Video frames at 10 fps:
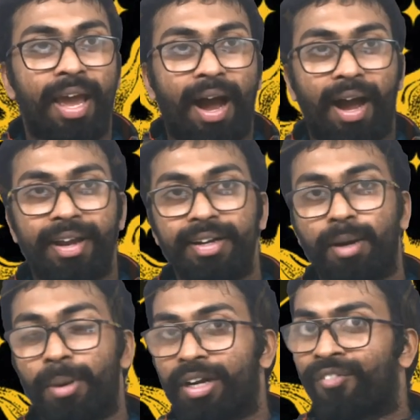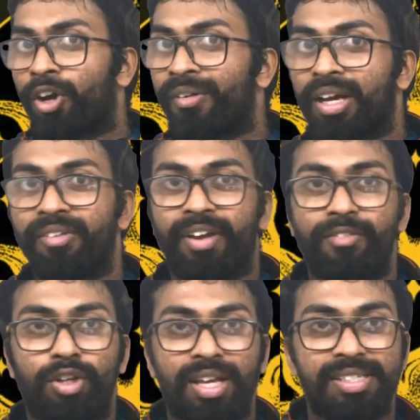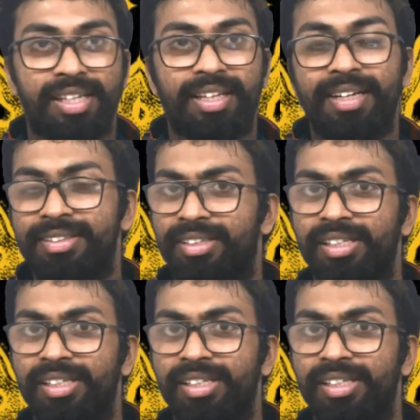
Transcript: In a metaphorical way, we can say that it's just